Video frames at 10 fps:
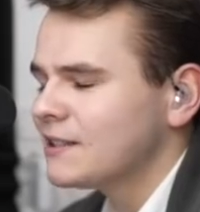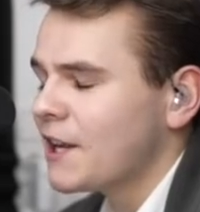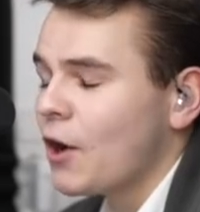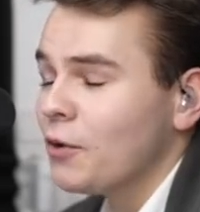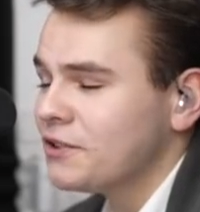not
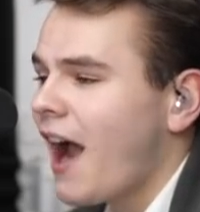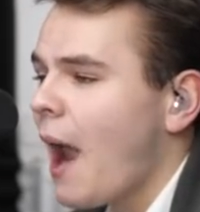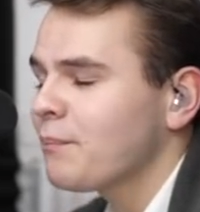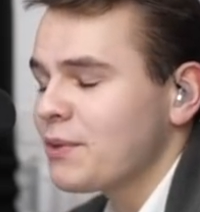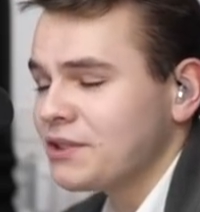at all
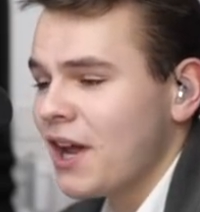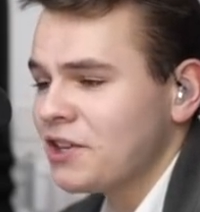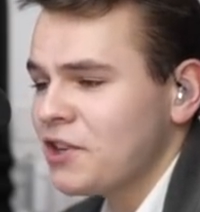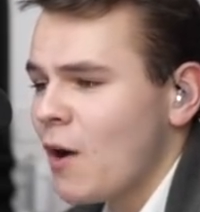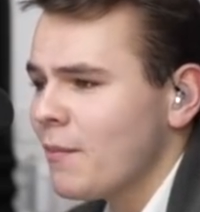timed for the
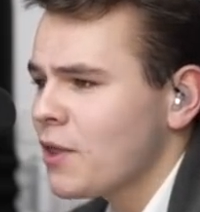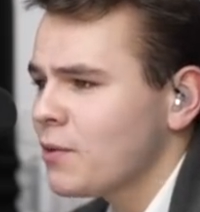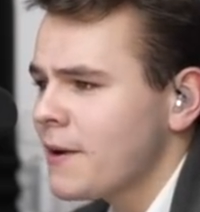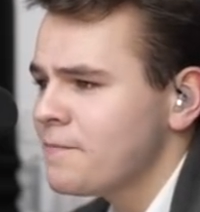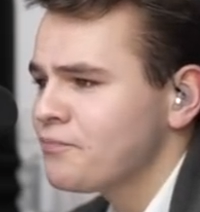touchdown, by the
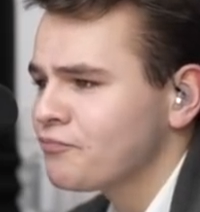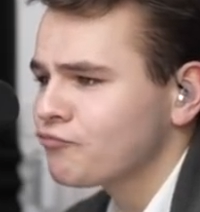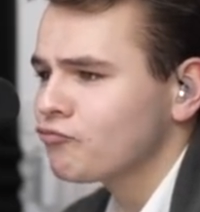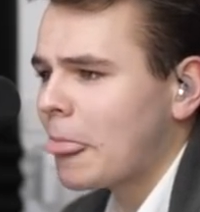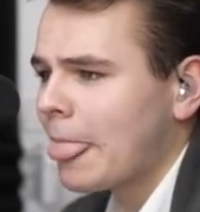way.
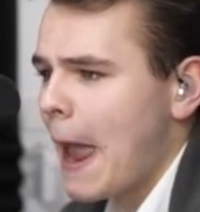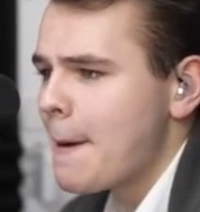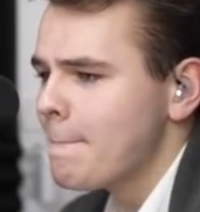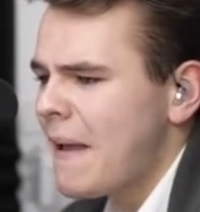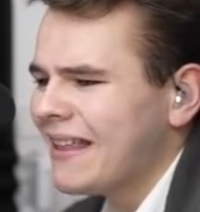
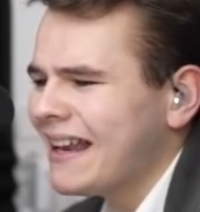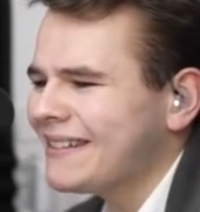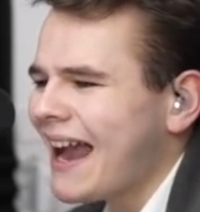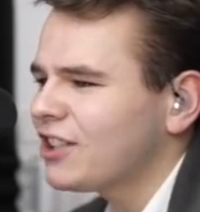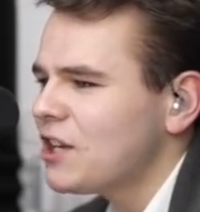That is
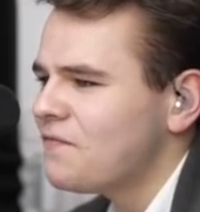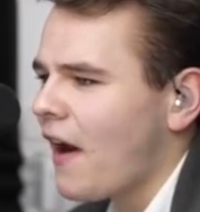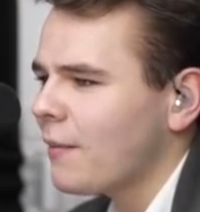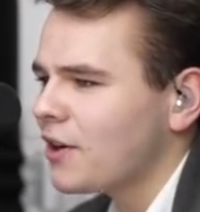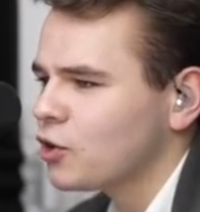actually
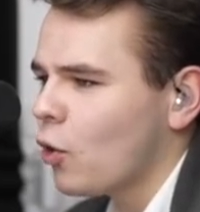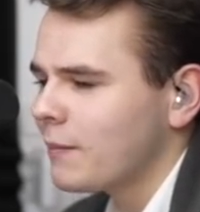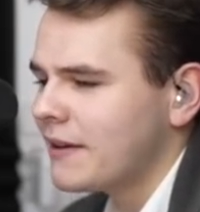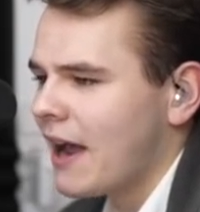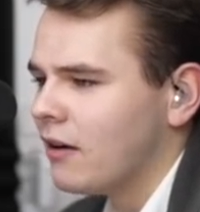very much
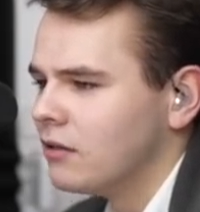annoying me now.